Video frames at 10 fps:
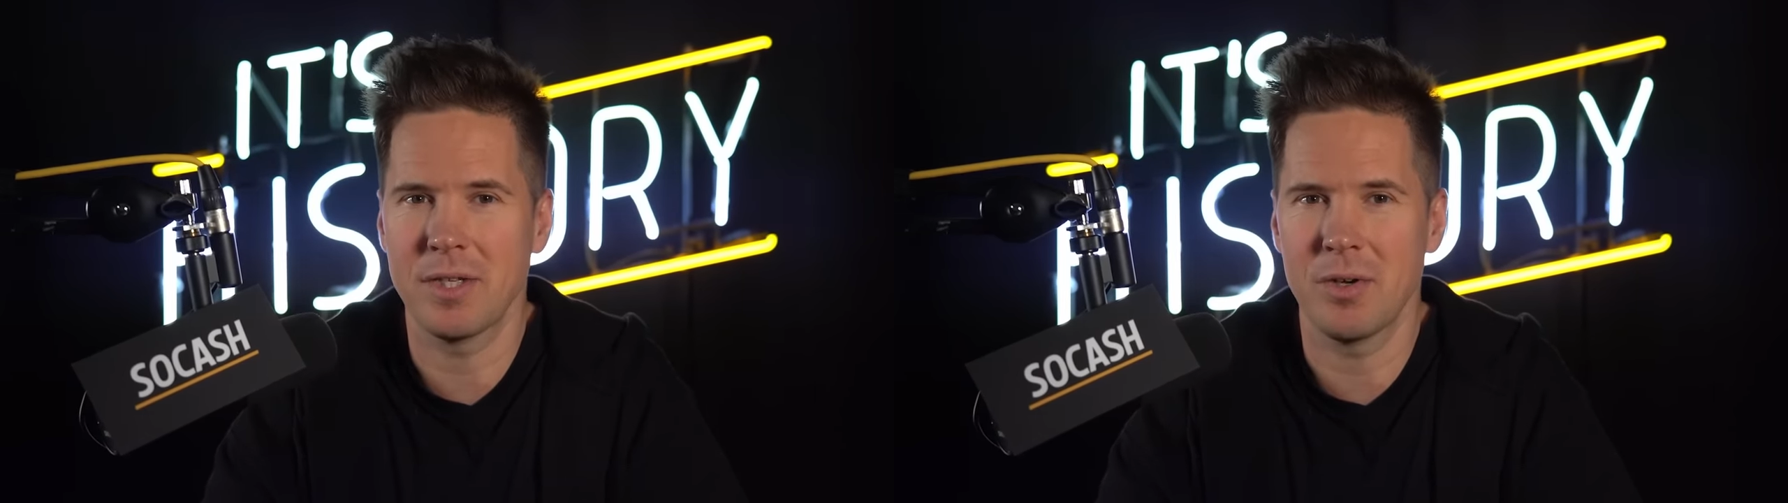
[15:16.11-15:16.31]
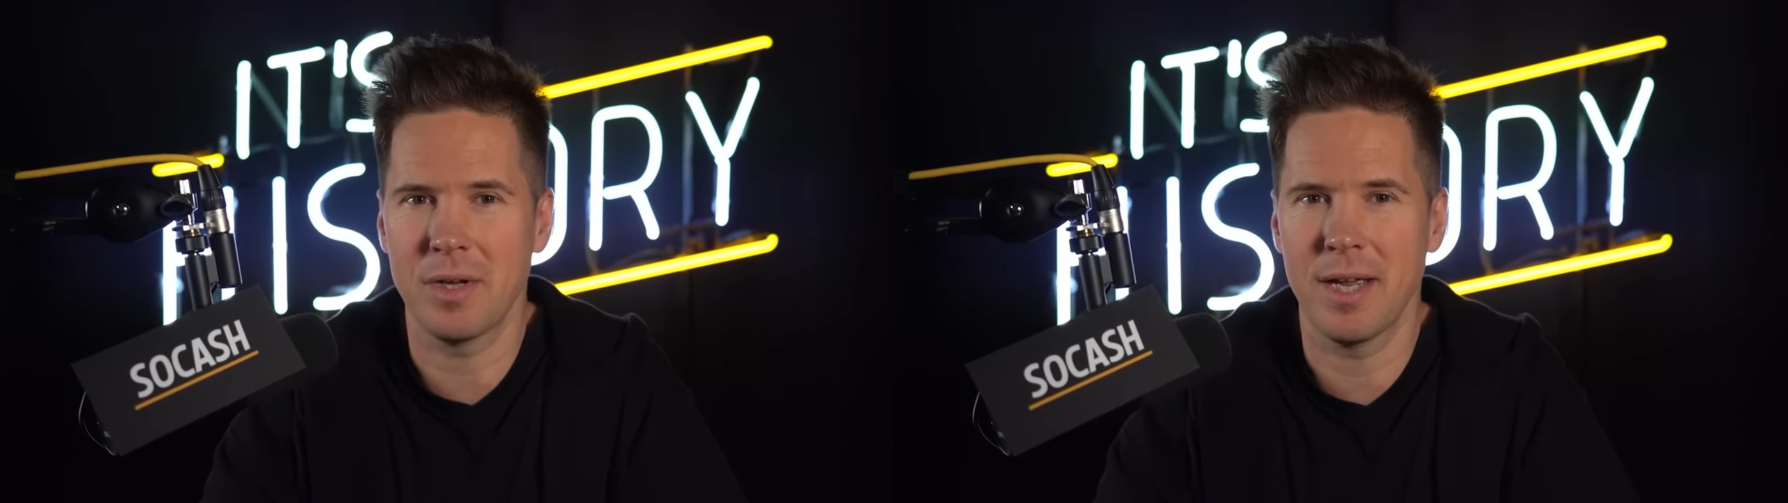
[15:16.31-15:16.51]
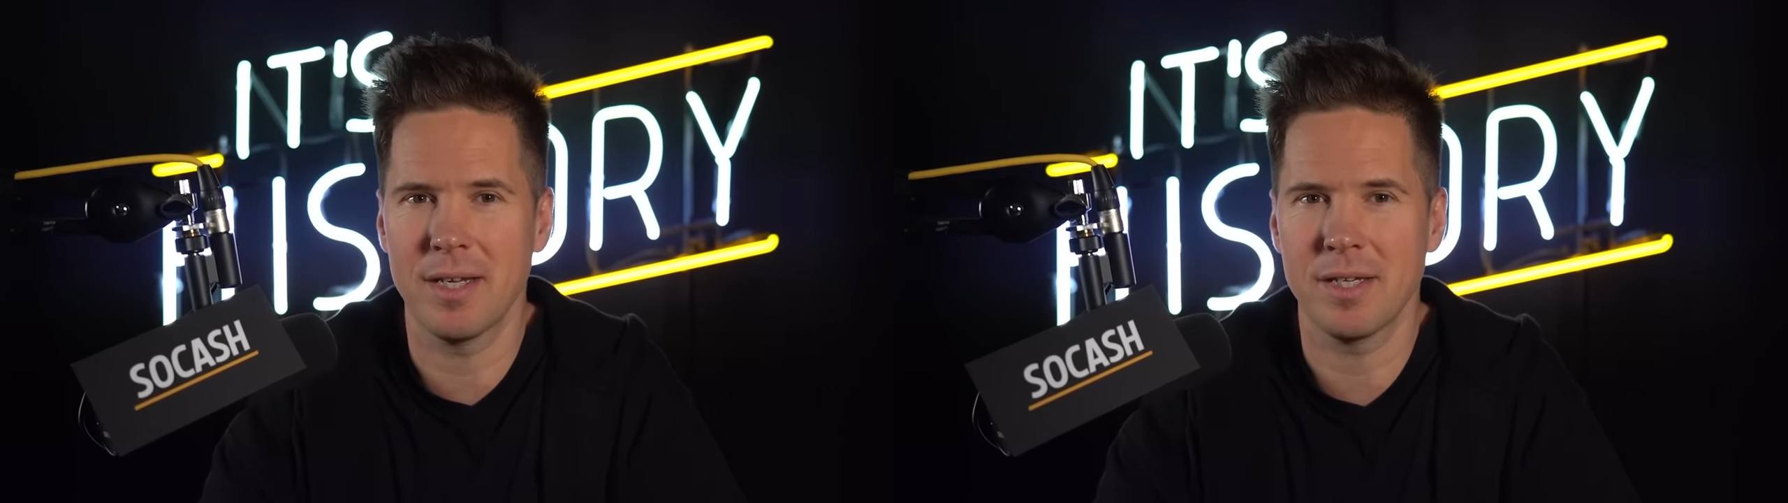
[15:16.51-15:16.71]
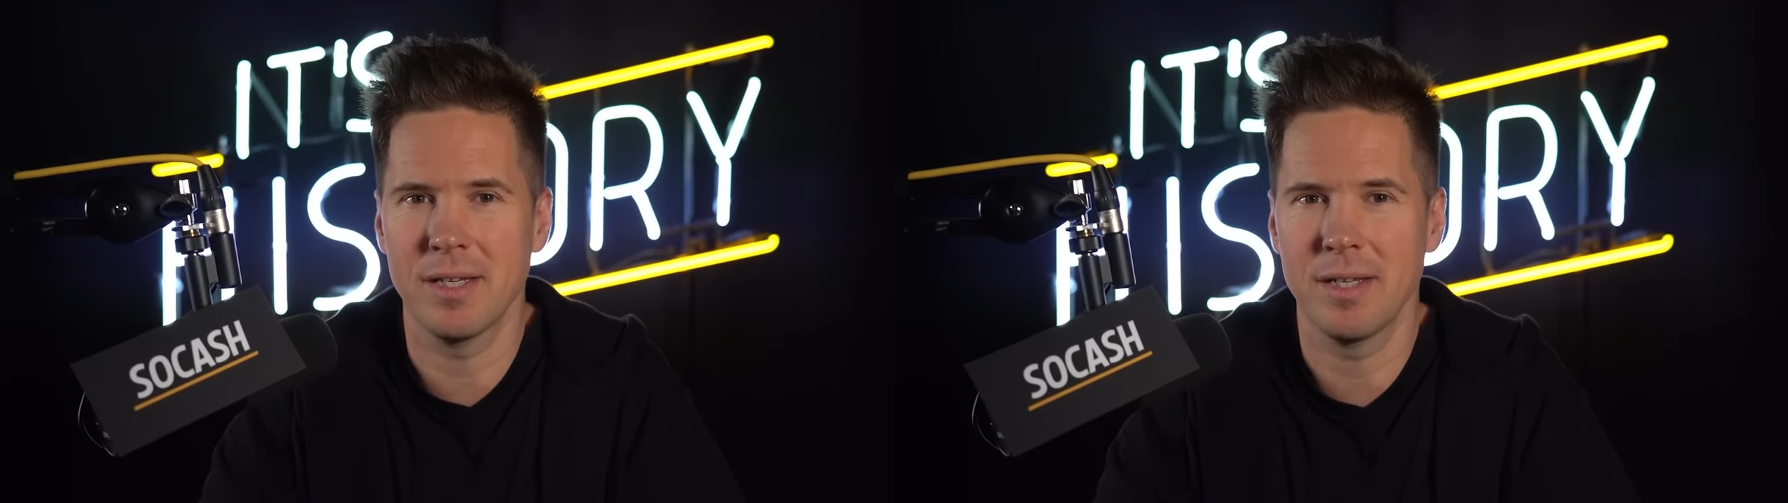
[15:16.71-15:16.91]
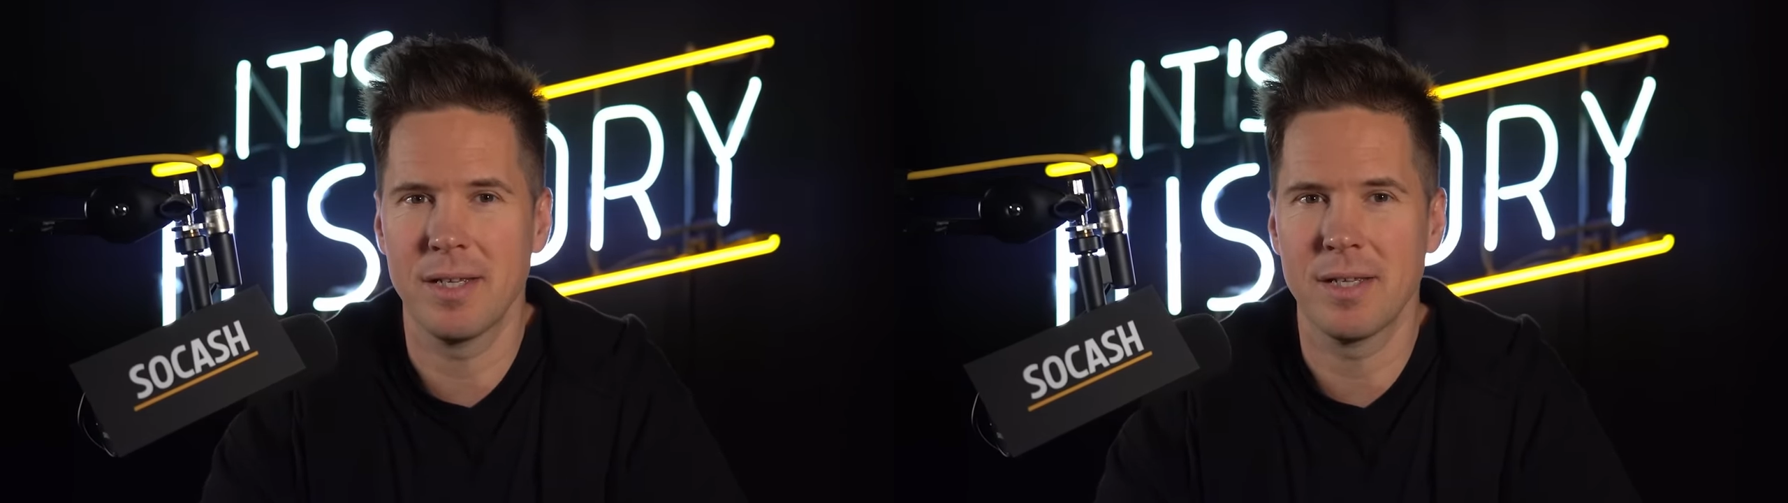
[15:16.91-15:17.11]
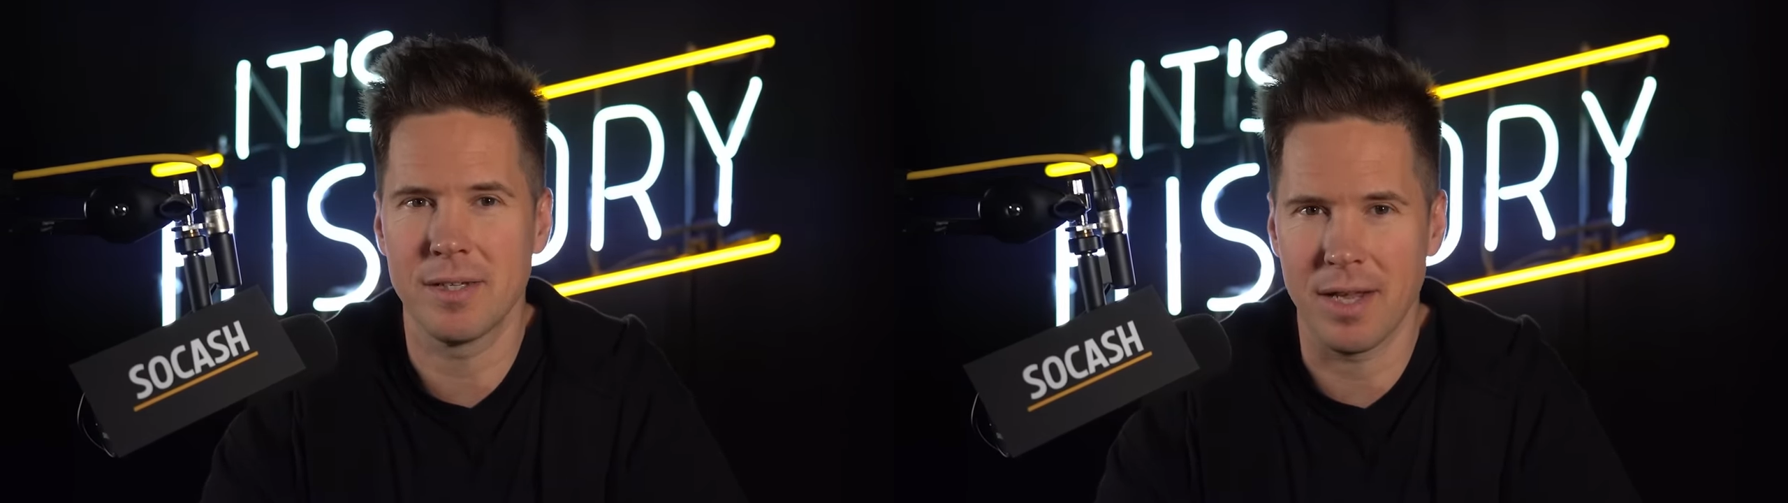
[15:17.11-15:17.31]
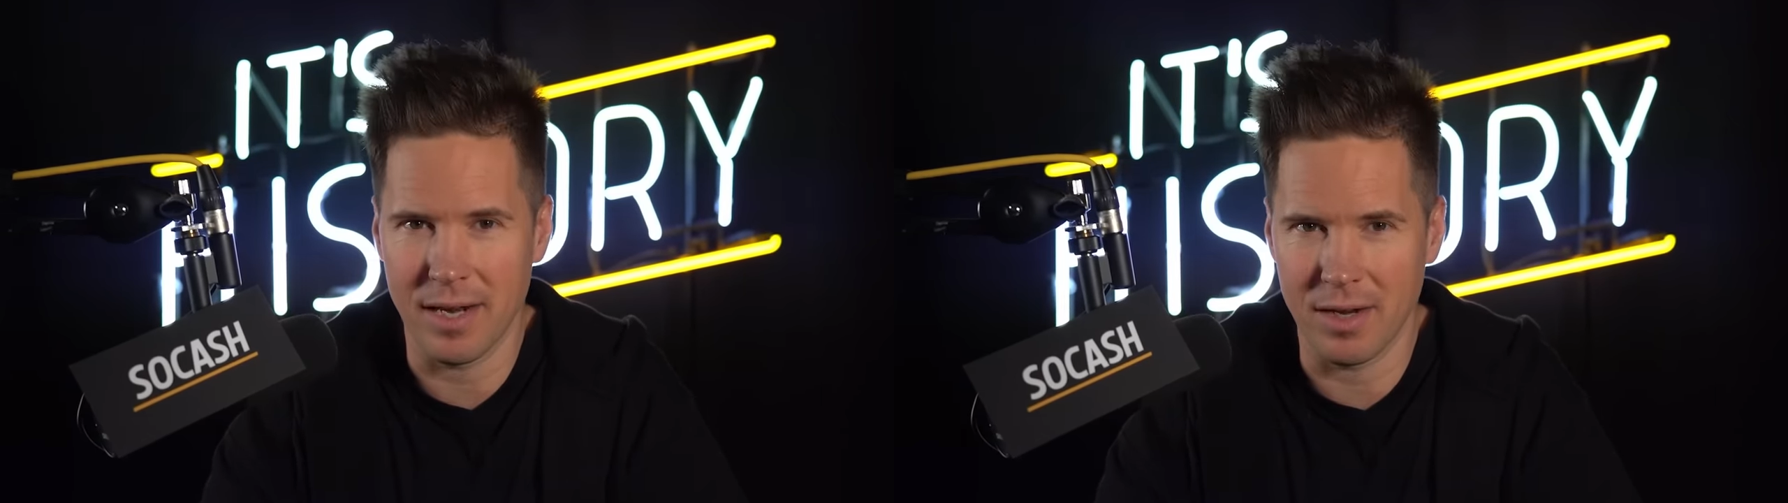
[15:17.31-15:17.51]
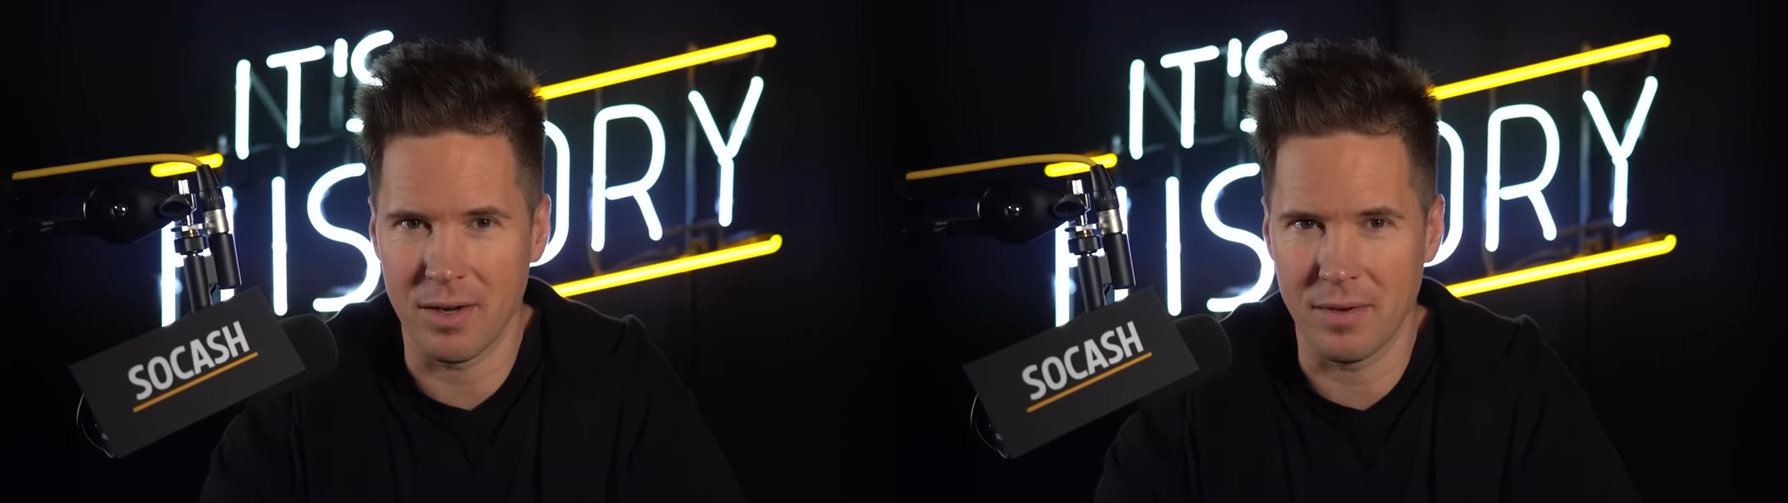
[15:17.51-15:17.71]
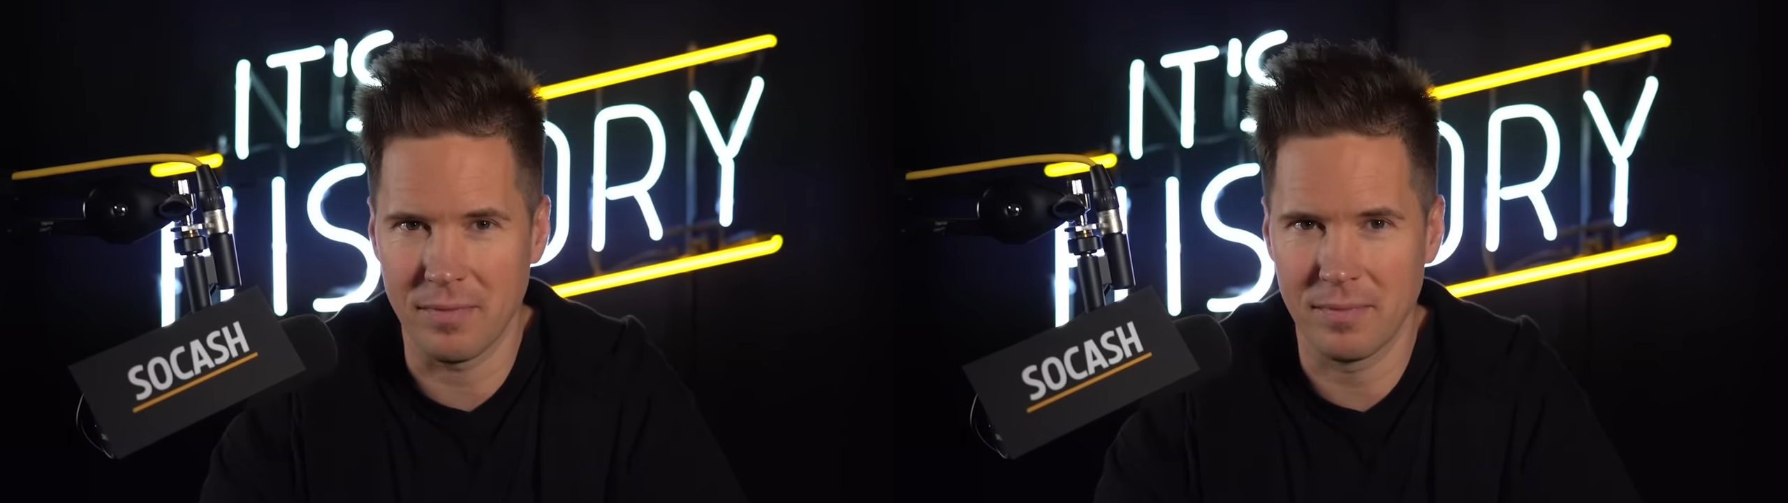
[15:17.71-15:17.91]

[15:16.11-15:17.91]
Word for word: Socash, signing off.